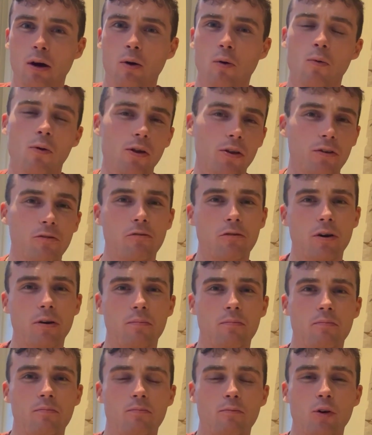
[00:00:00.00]
want
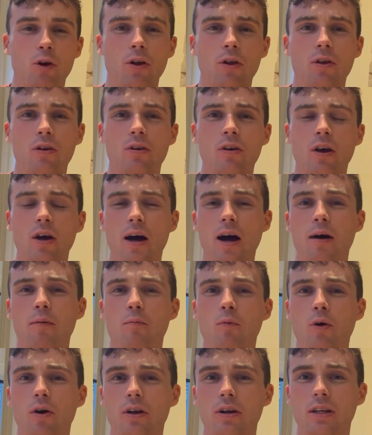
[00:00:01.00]
from running and
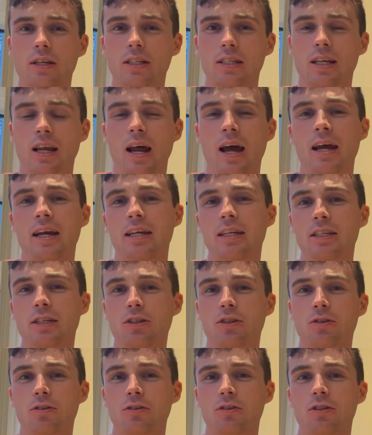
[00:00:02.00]
what it is that I need to
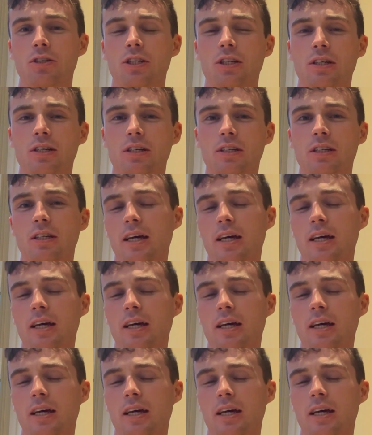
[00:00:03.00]
do to